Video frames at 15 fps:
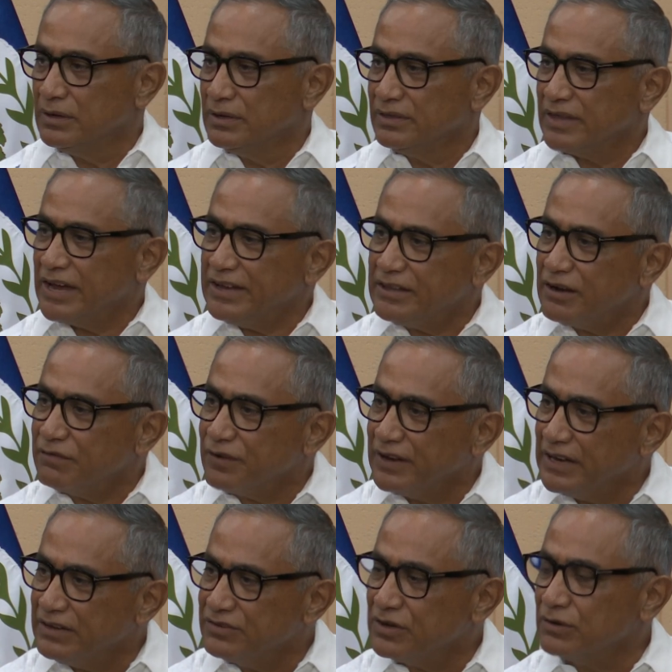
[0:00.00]
tighter
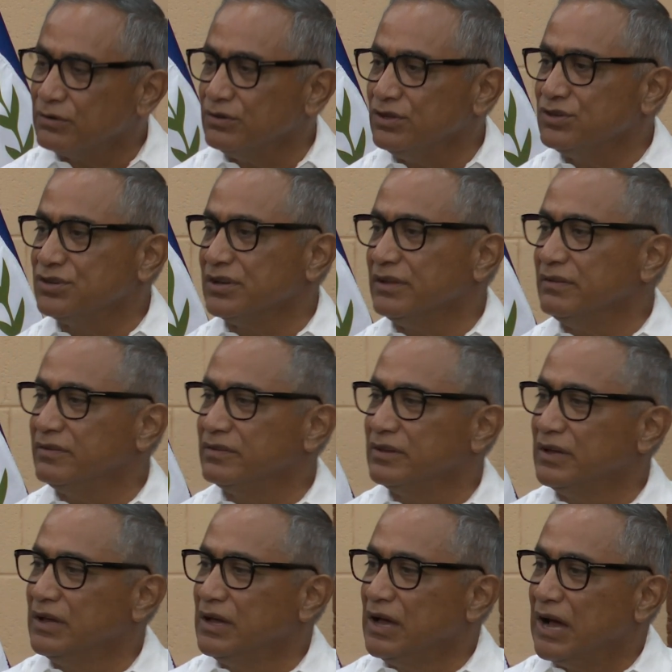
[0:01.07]
financial conditions,
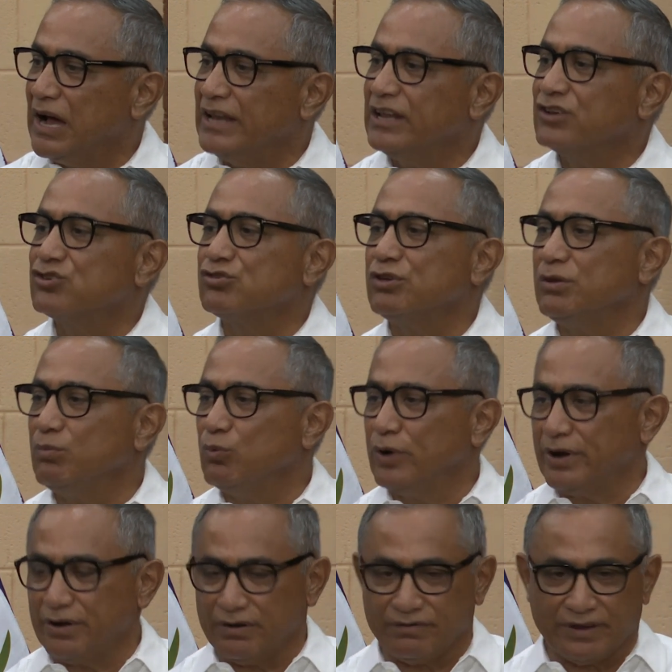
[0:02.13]
and extreme
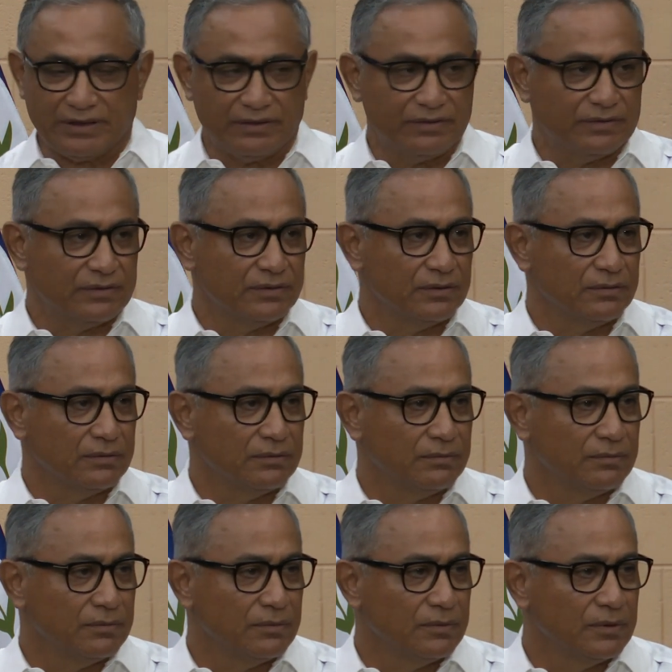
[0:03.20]
weather events.
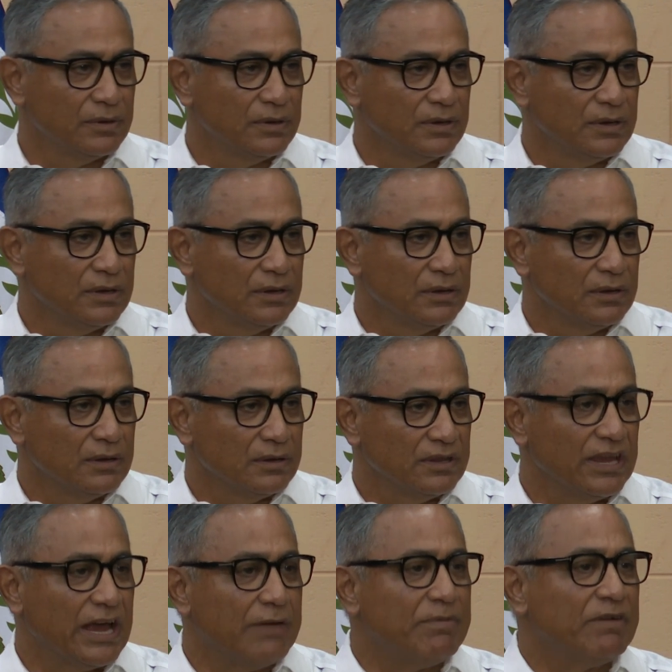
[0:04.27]
The
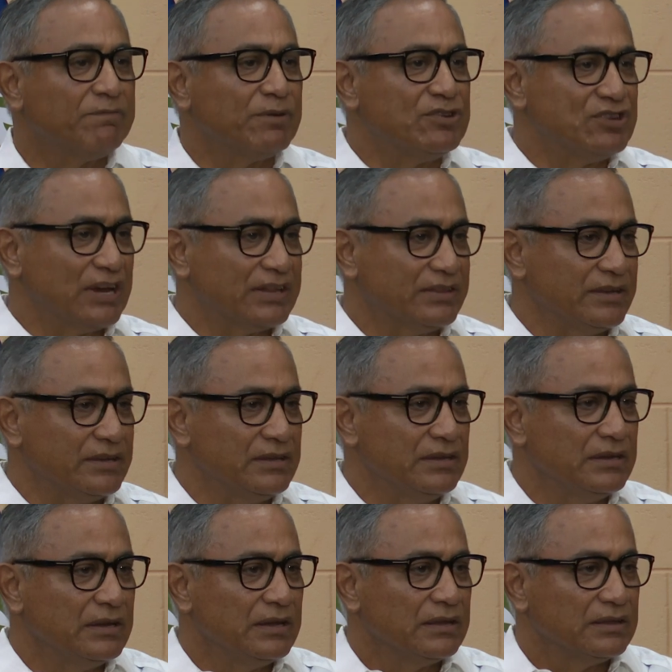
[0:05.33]
IMF projected
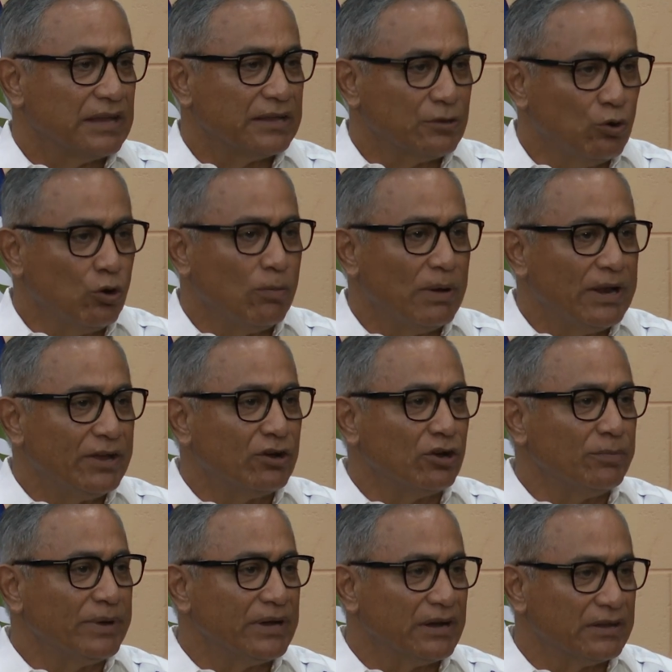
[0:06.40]
that global
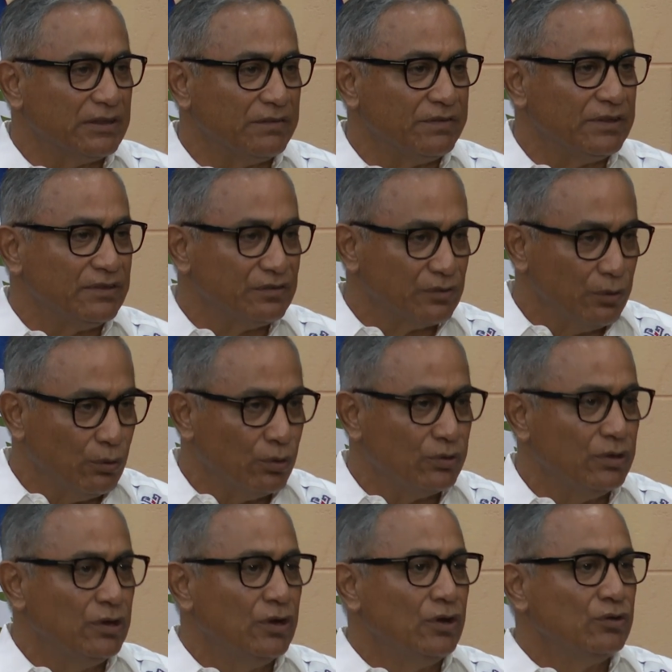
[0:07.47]
economic activity slowed
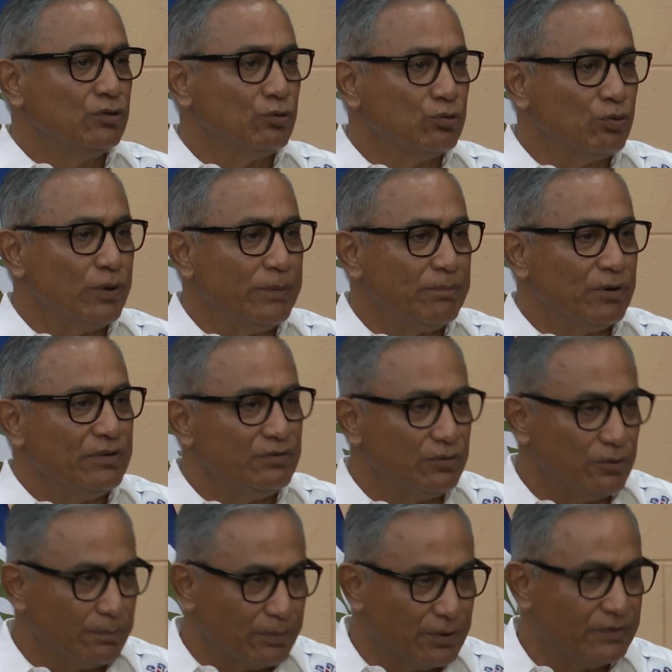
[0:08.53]
to
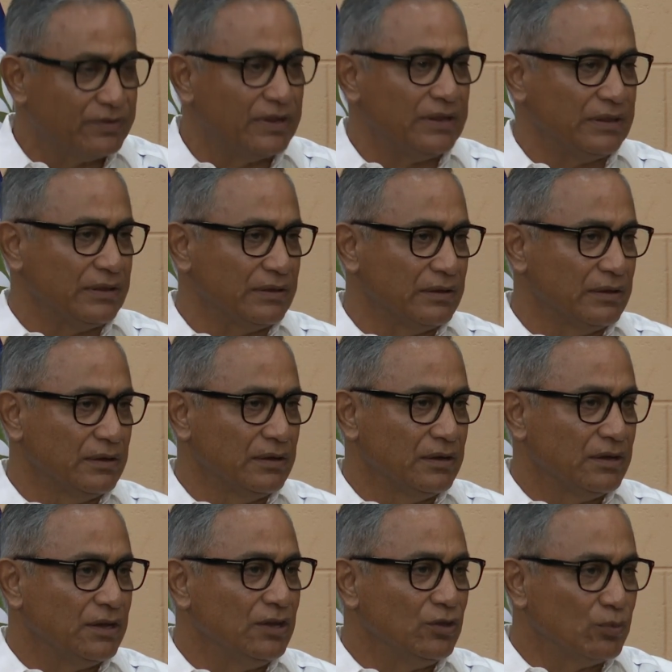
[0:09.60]
3.0%
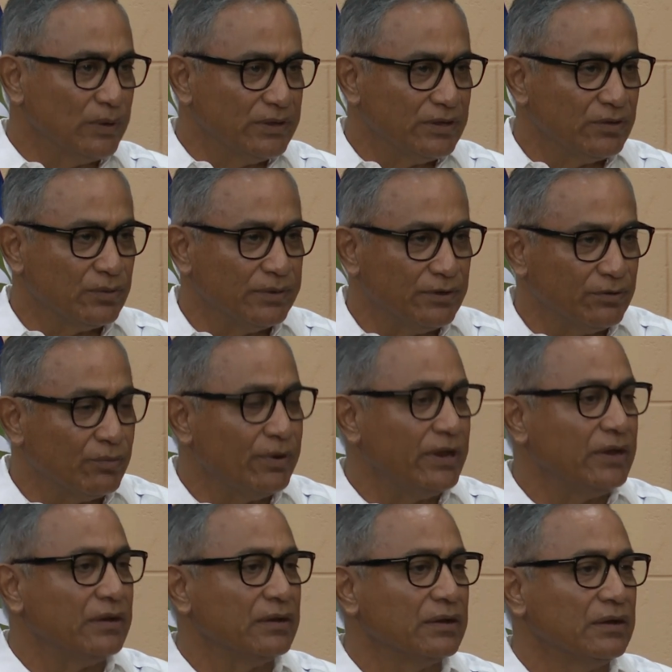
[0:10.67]
in
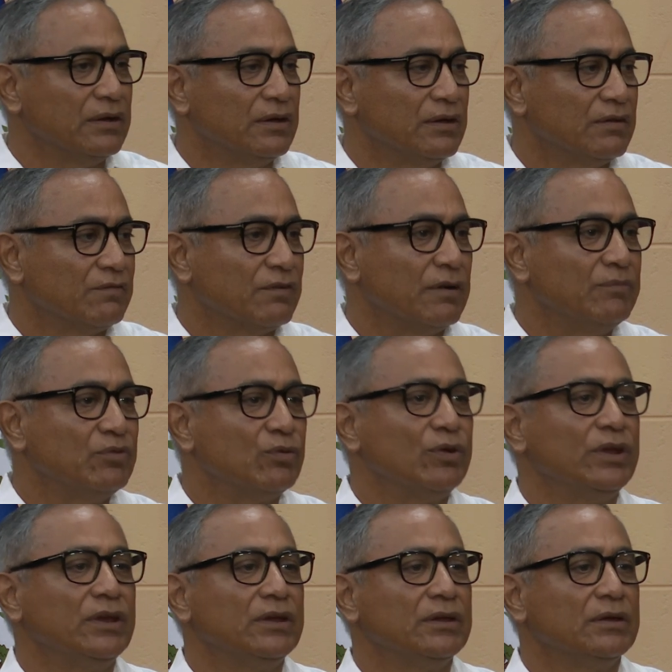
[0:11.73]
2023 from
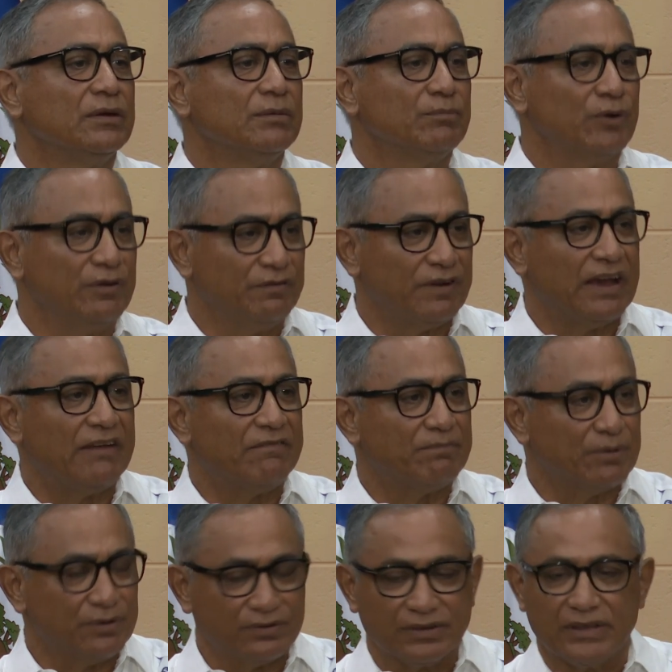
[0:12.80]

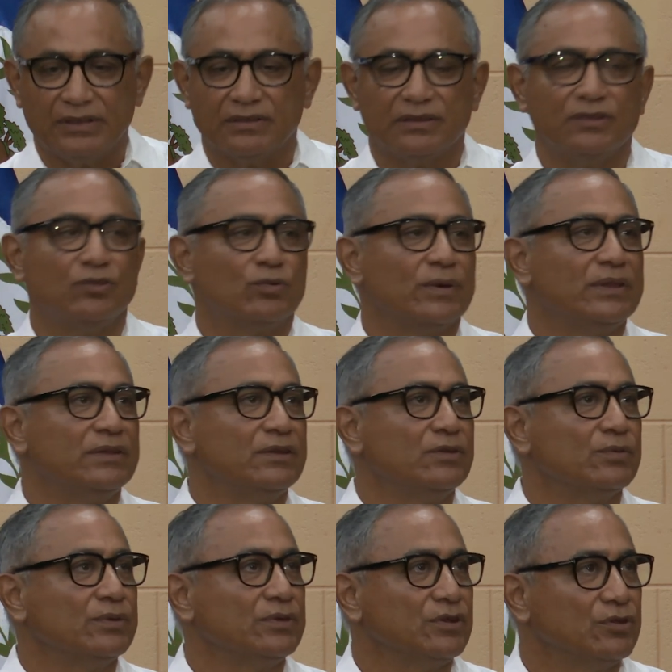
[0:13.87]
3.5% in
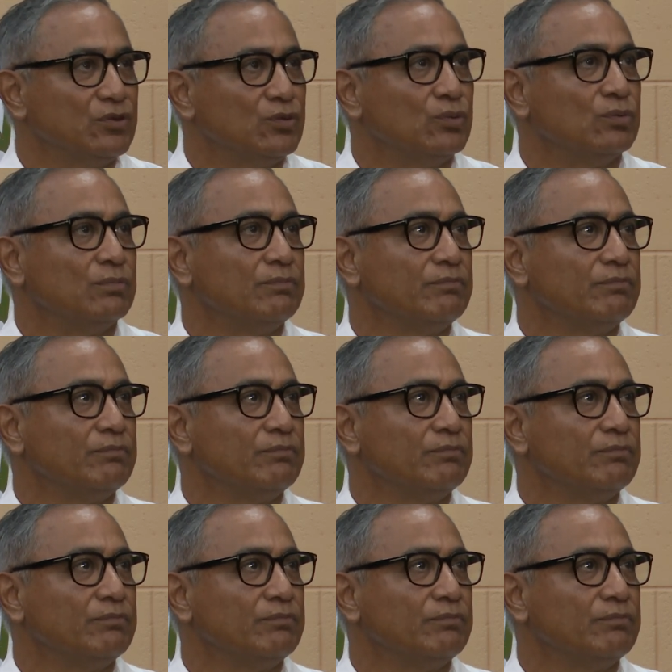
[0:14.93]
2022.